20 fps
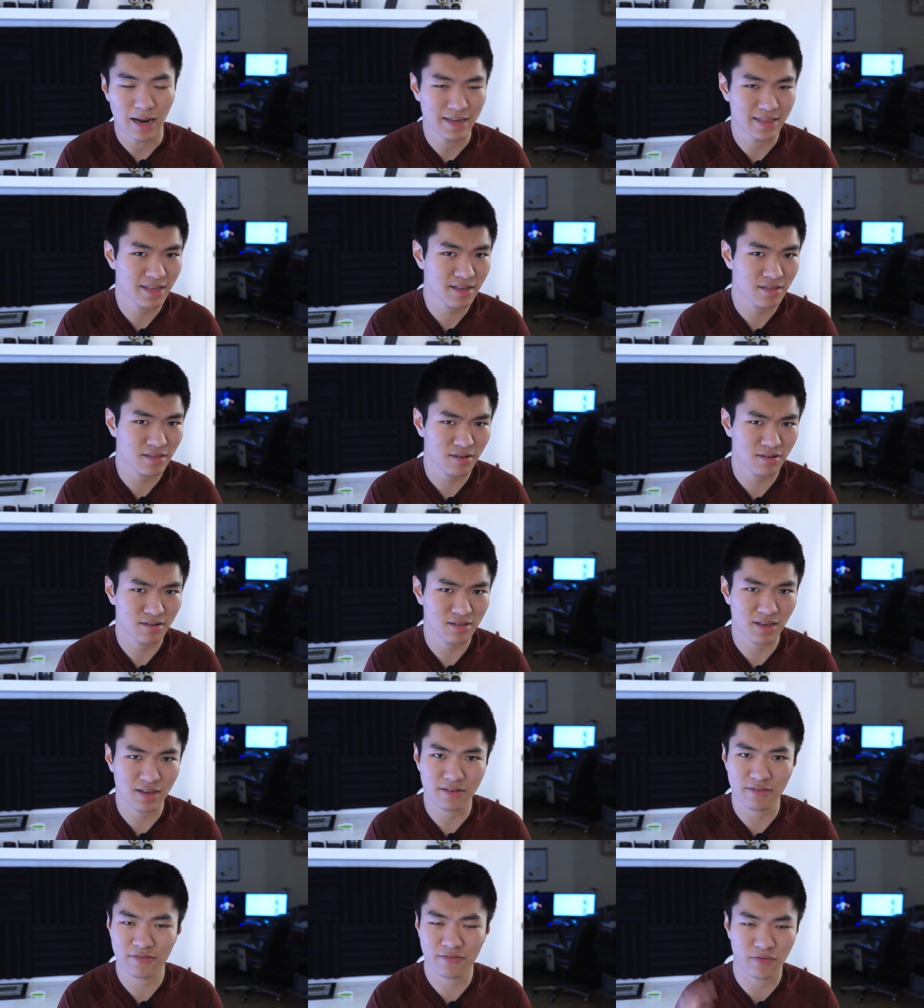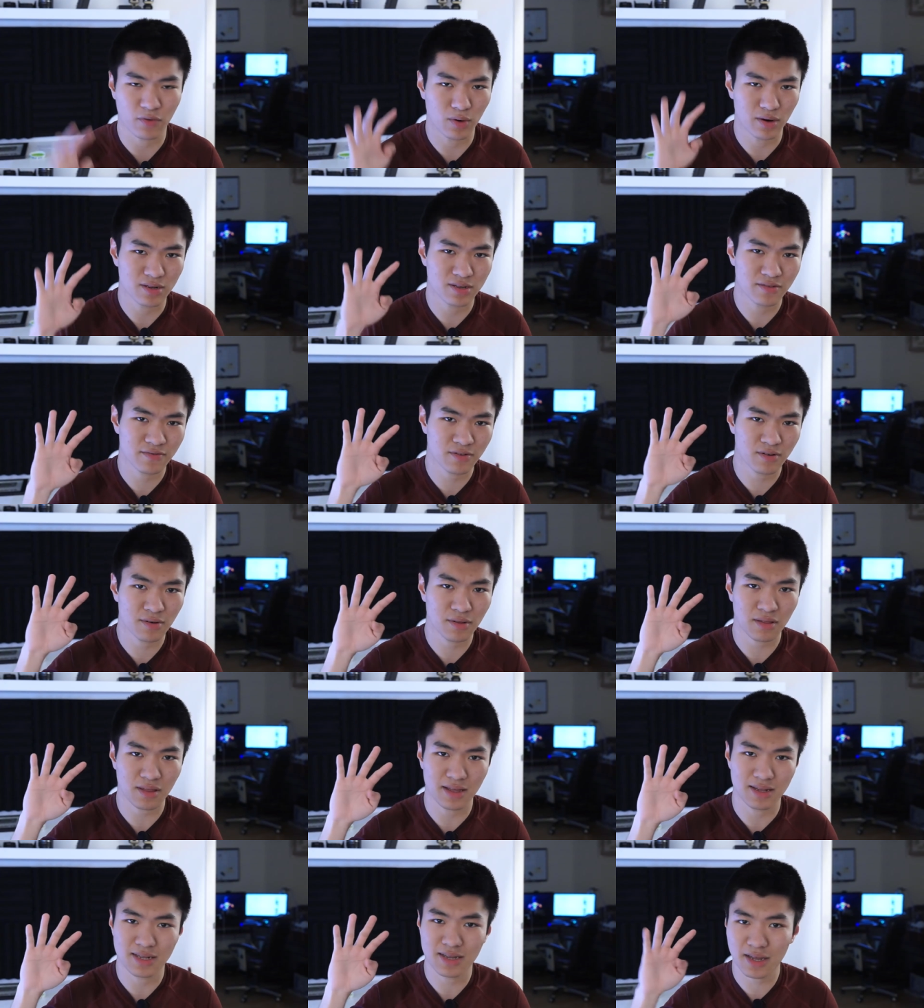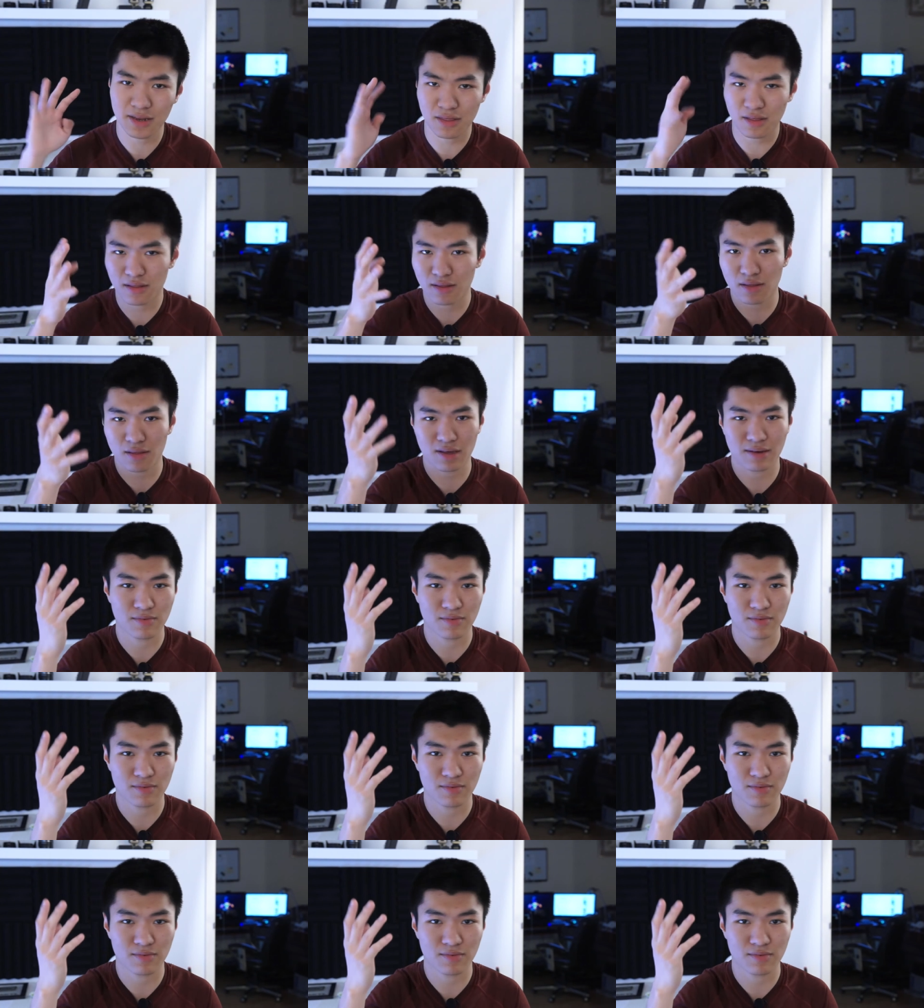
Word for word: I think there are like 4 intervals and you can set these